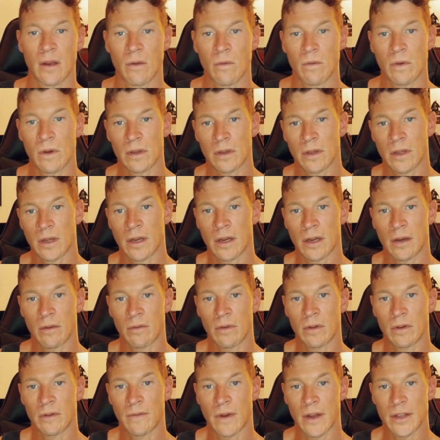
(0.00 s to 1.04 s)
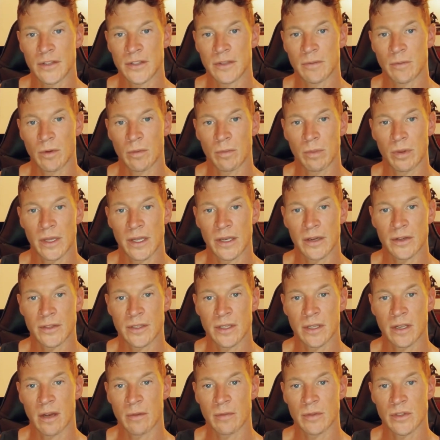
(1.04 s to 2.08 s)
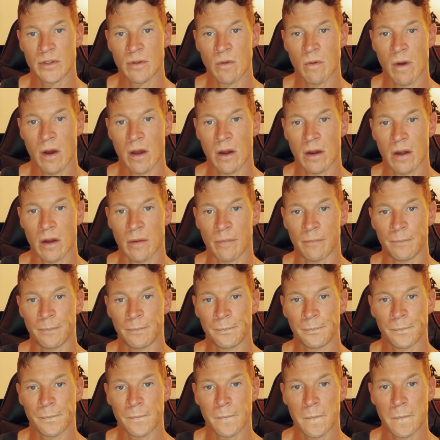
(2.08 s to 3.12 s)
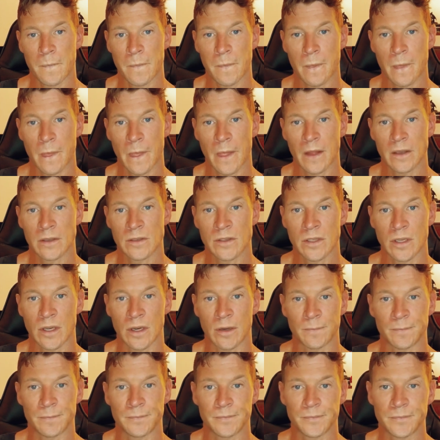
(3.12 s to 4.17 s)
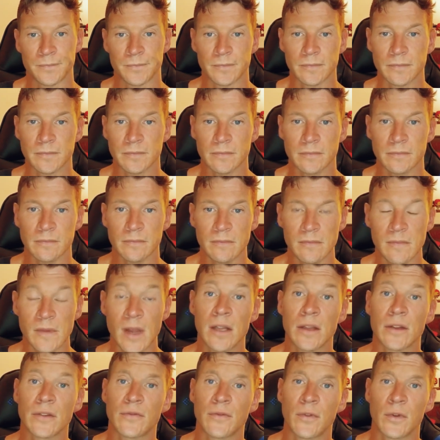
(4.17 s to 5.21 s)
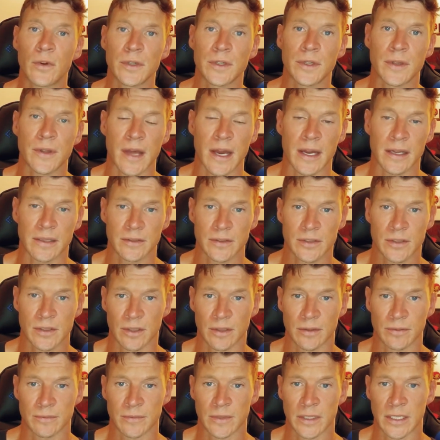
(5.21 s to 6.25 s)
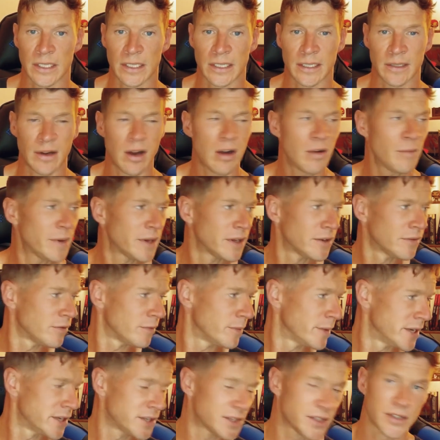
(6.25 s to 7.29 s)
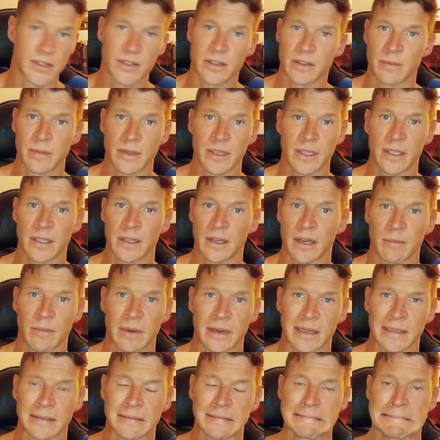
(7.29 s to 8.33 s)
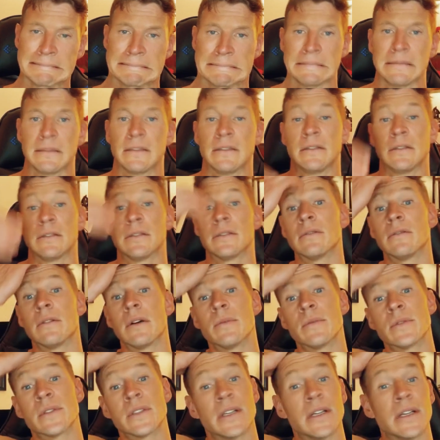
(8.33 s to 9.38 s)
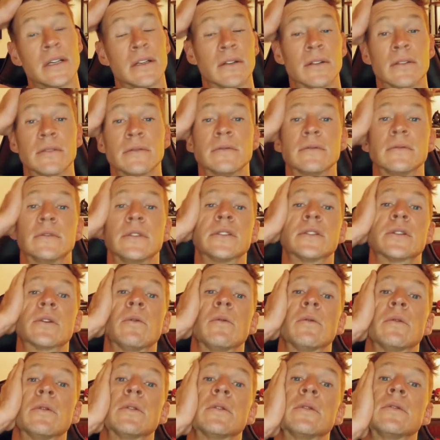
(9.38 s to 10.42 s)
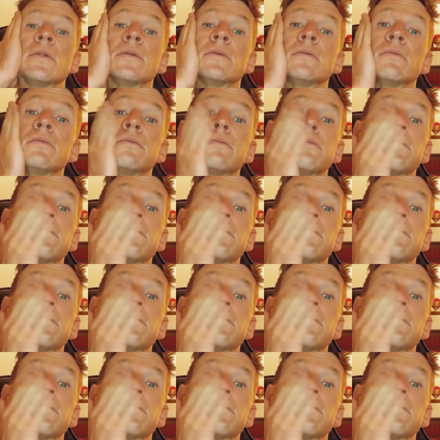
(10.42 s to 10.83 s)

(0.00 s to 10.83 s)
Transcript: we'll uh, we'll invite some more players to come and squad up. So I look forward to that. So uh, all my information should be on my uh, website or Discord or